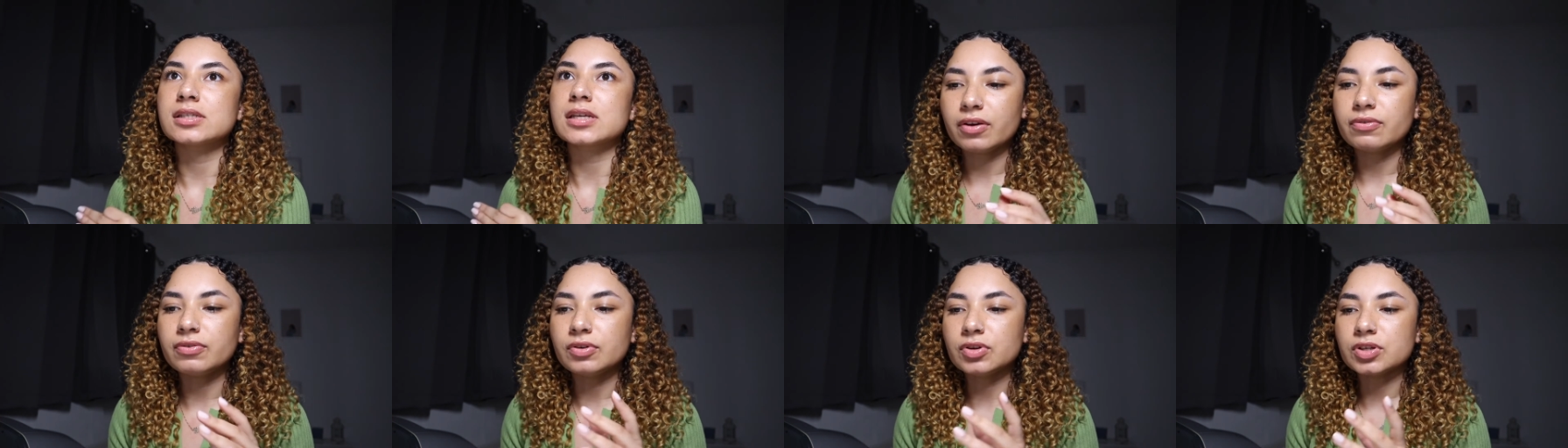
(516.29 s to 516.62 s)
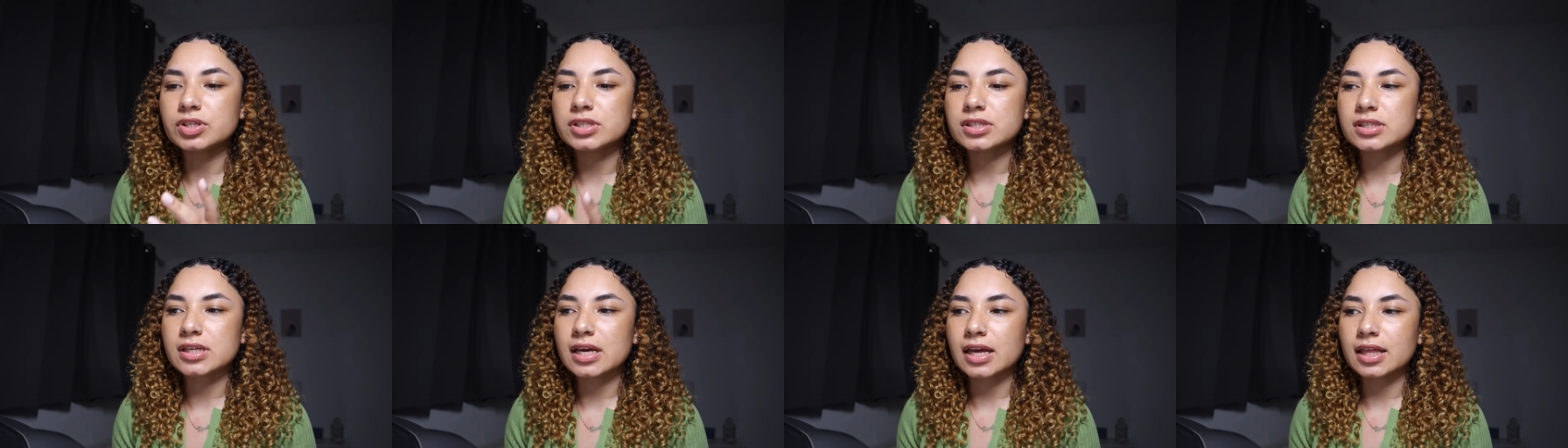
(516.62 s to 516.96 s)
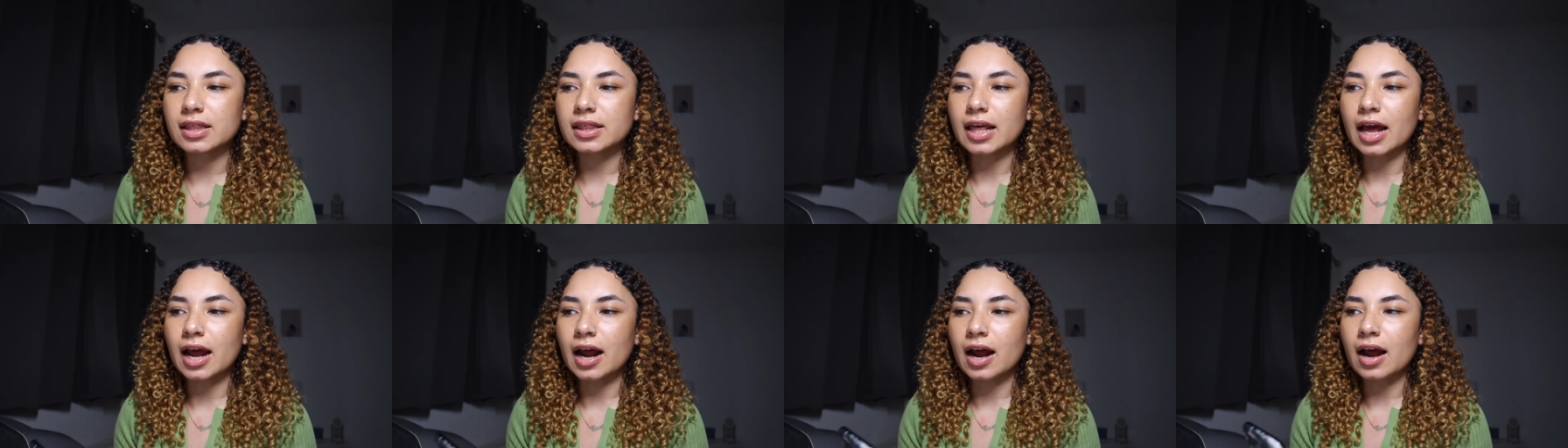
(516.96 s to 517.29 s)
If you sit
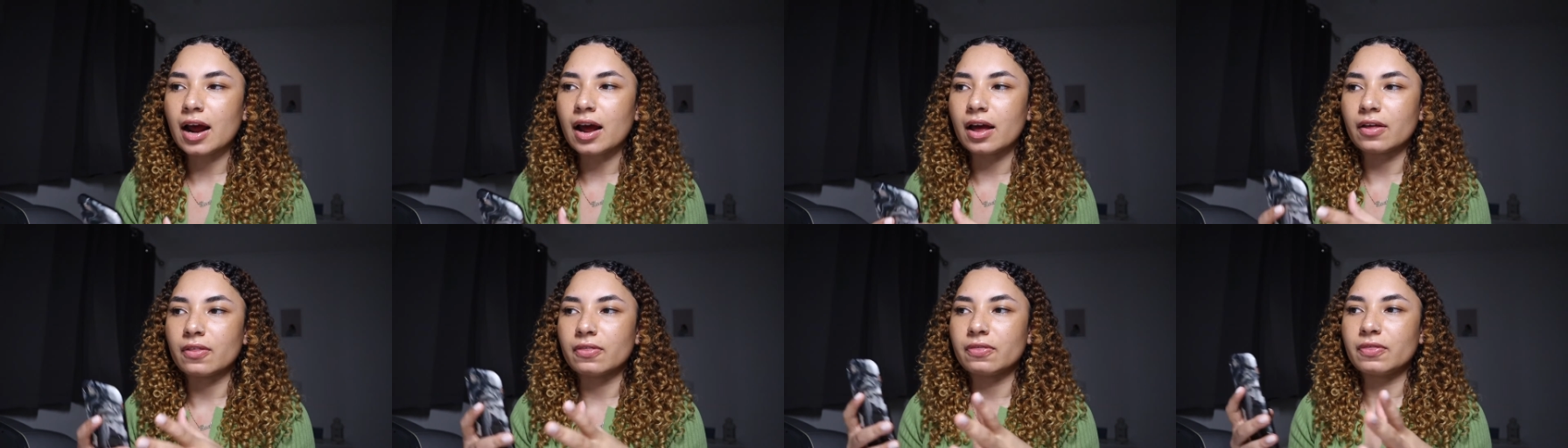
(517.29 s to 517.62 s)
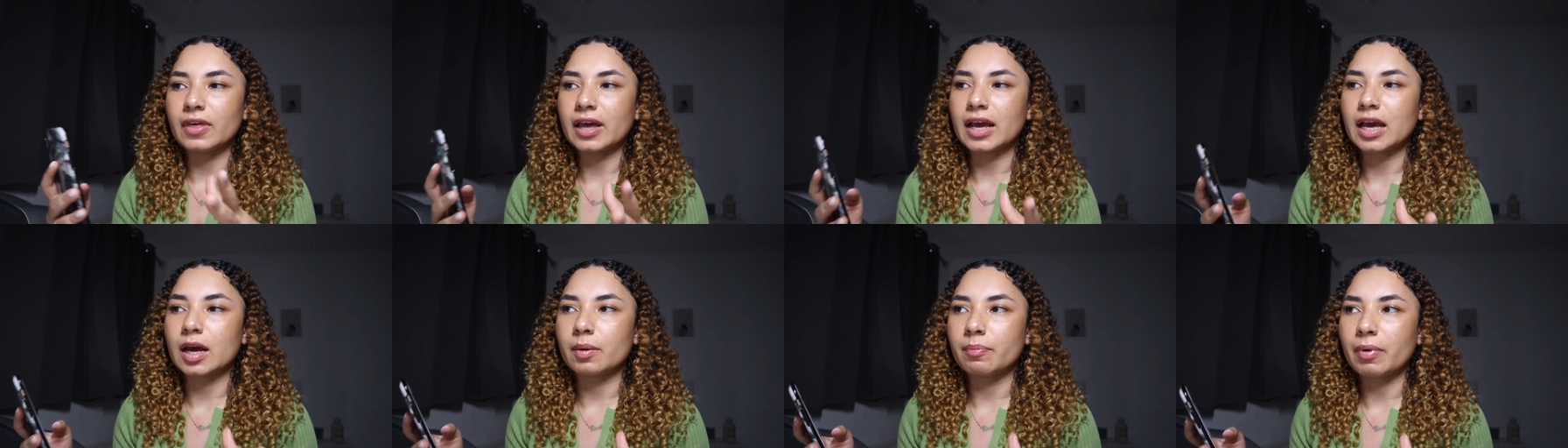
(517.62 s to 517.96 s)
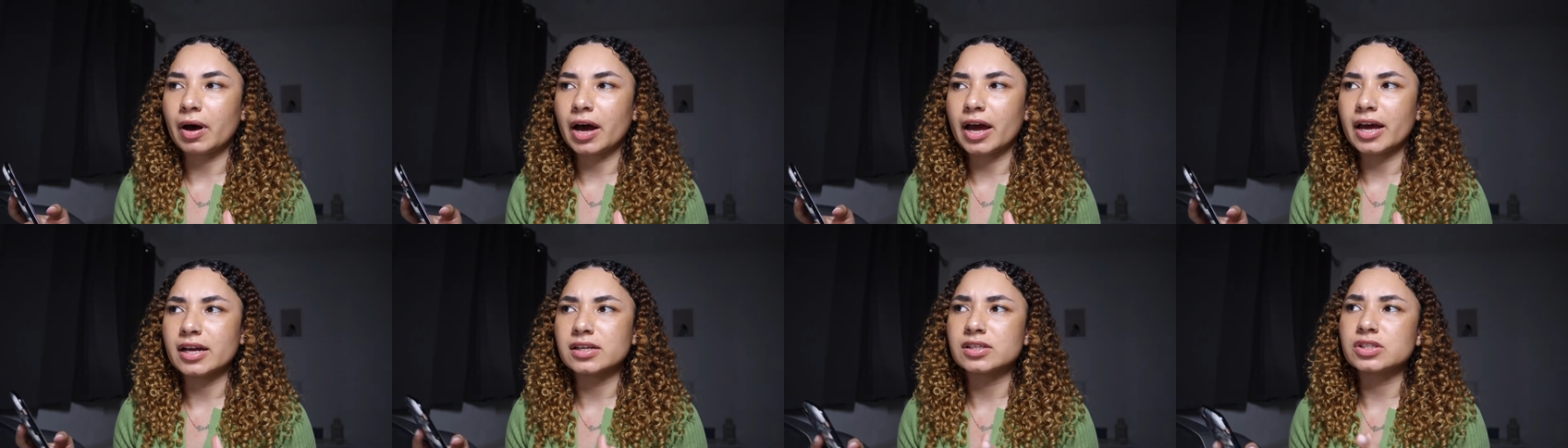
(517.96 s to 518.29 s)
there and think
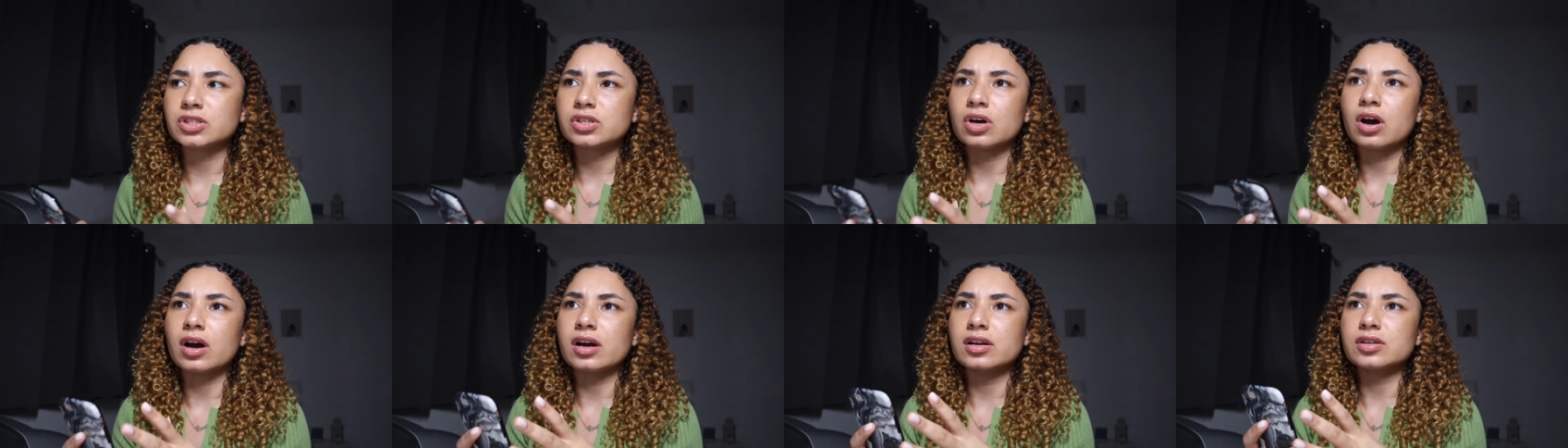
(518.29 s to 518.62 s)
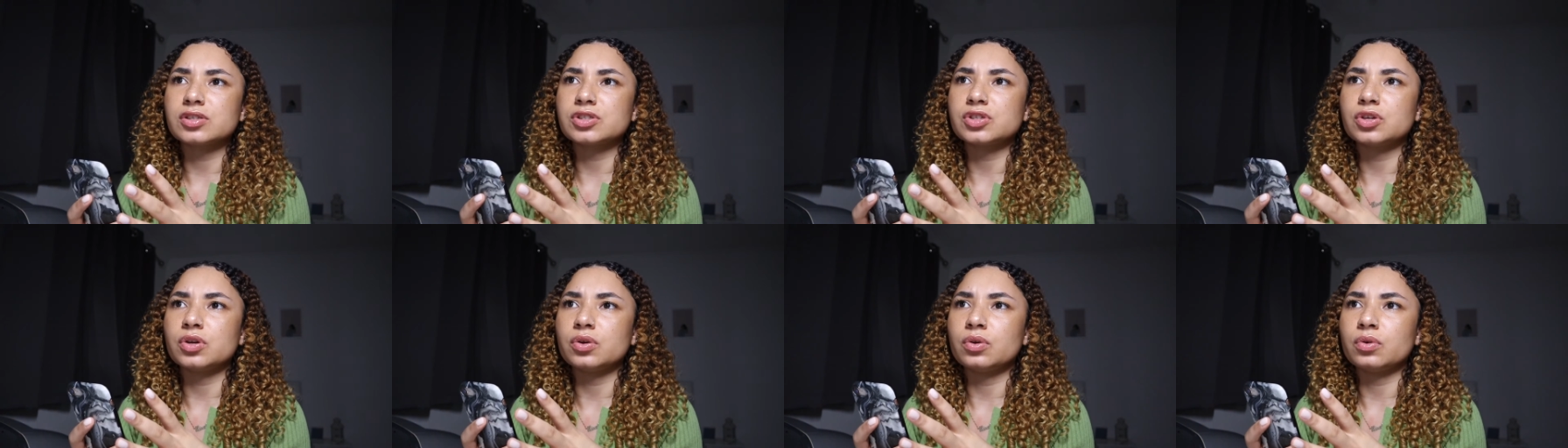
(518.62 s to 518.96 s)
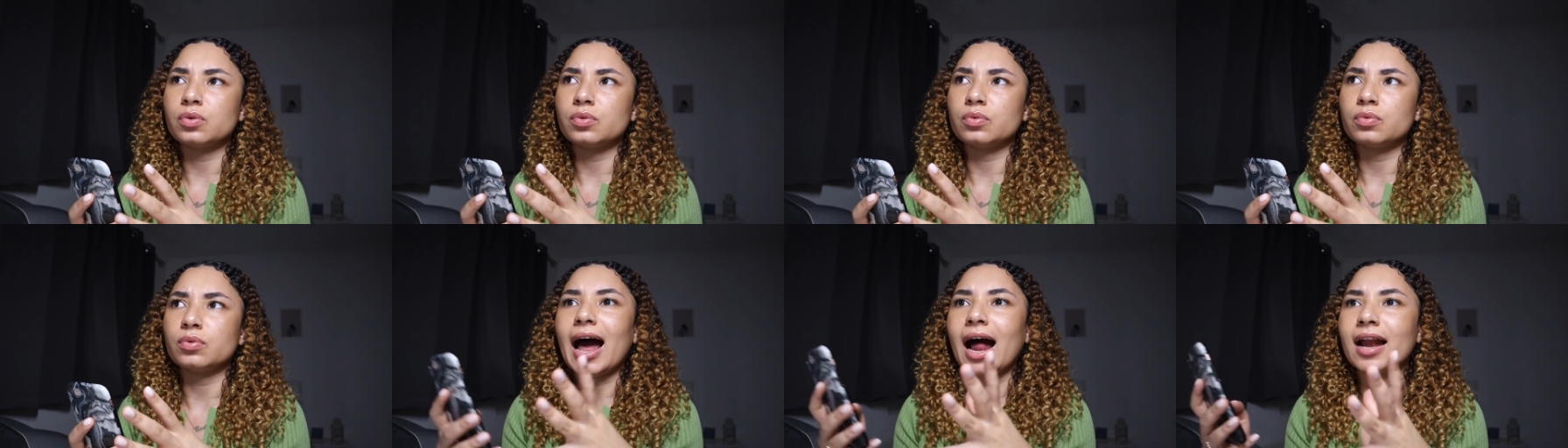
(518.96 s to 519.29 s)
about it and start
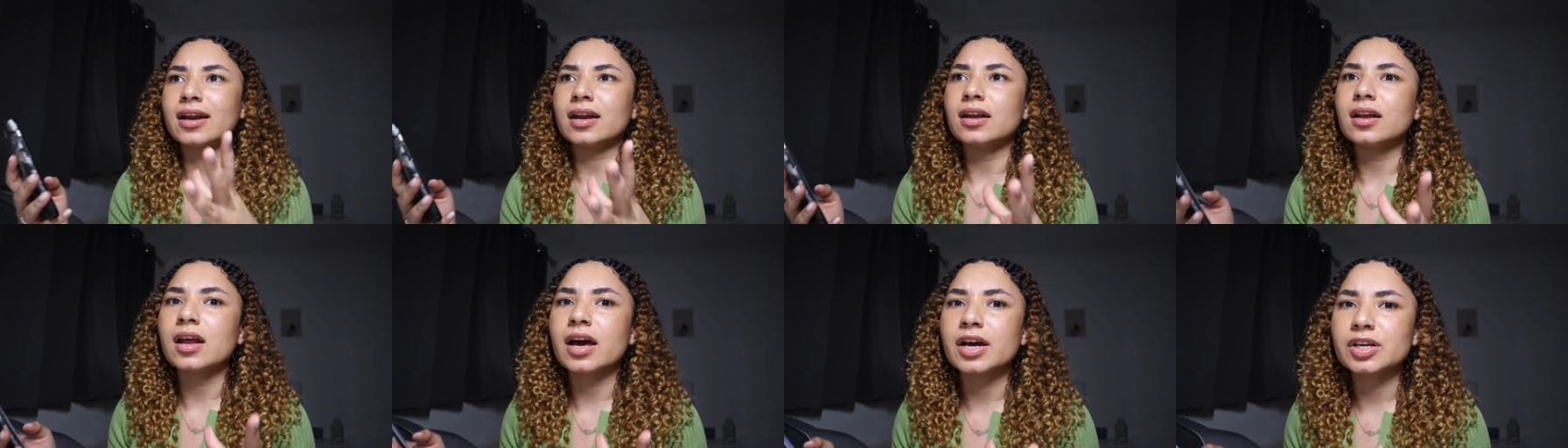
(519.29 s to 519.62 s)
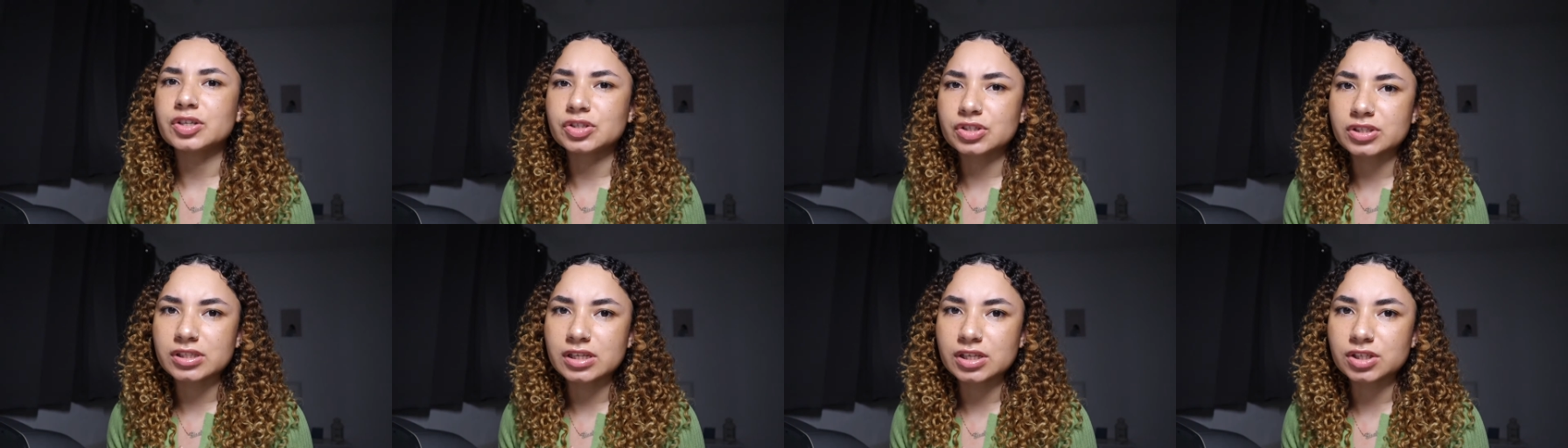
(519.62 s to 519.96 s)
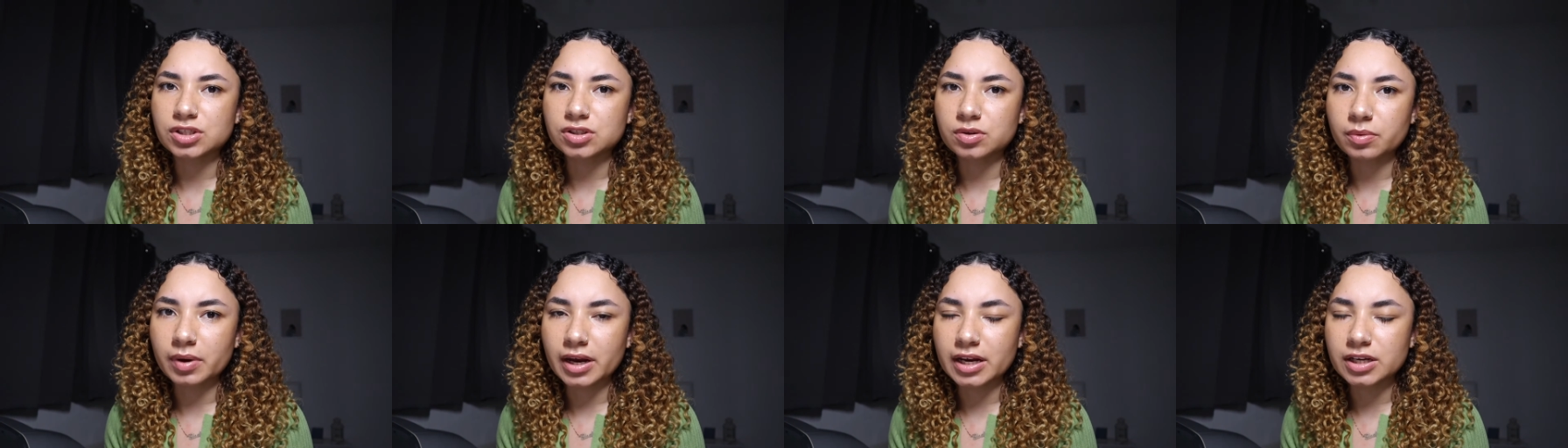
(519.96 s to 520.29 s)
to analyze your
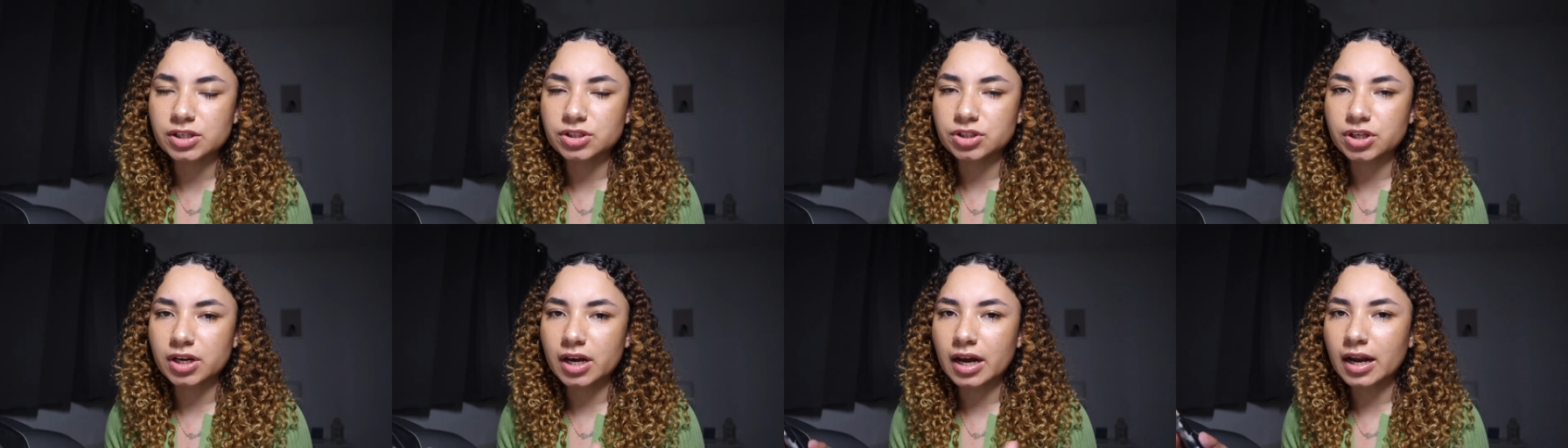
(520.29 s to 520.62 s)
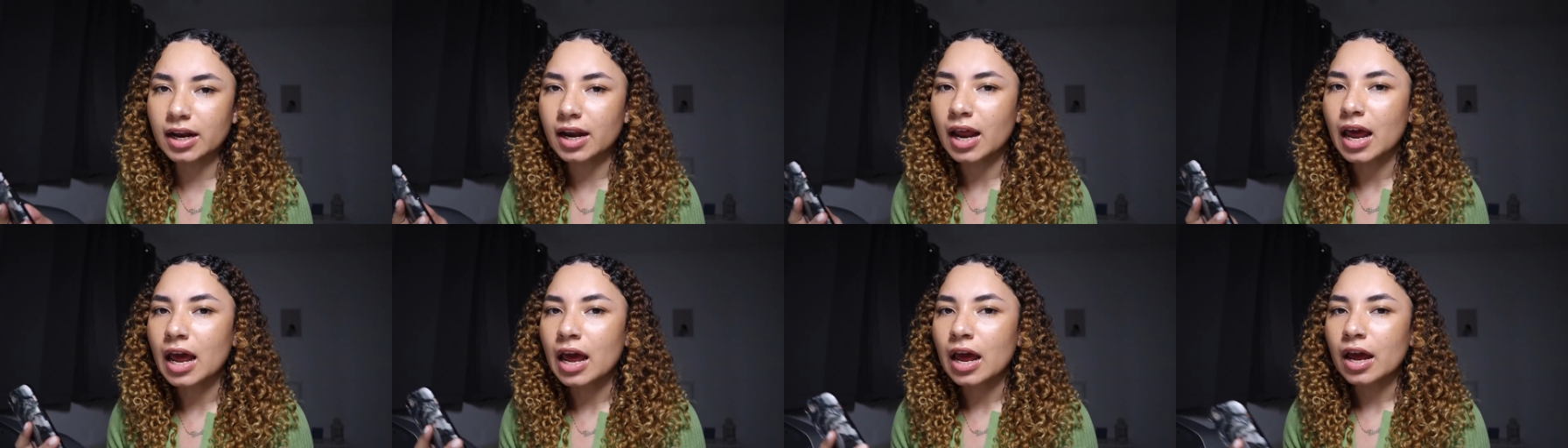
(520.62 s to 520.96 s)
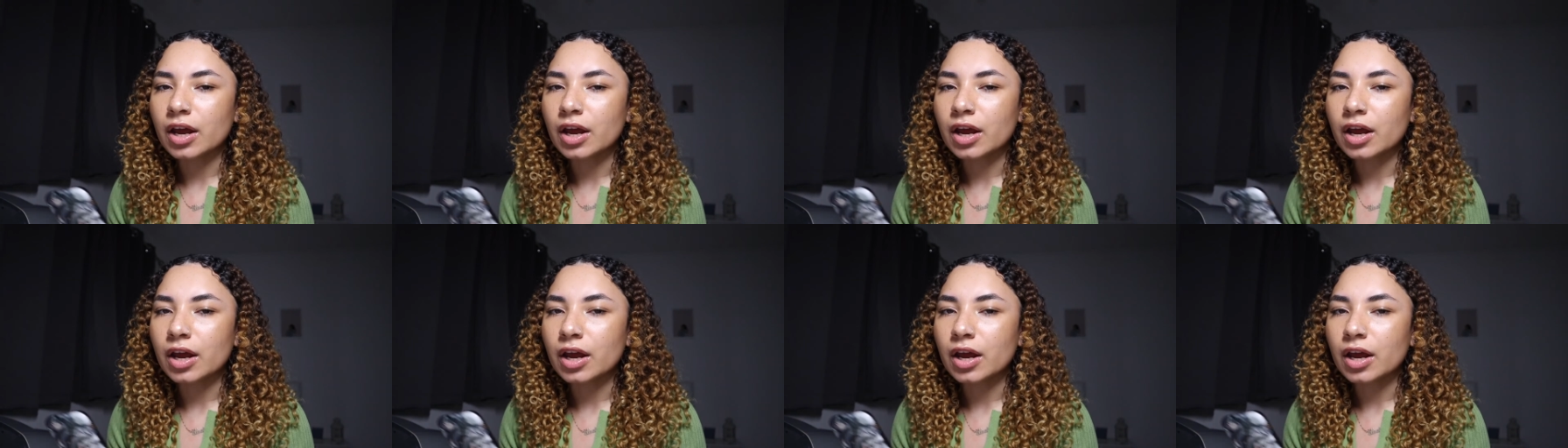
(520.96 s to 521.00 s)
situation,